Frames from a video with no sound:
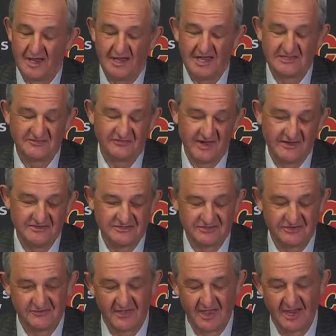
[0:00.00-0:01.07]
Well, I guess
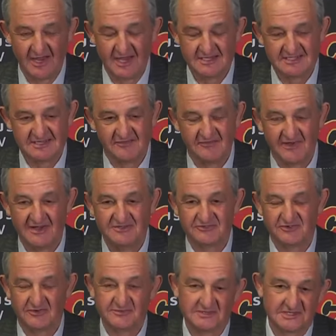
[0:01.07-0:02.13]
if I
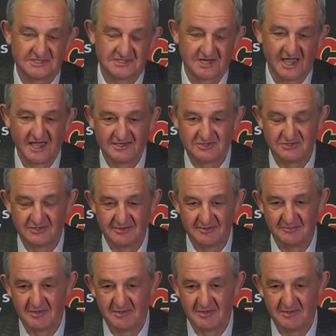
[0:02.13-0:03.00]
was from Saskatchewan,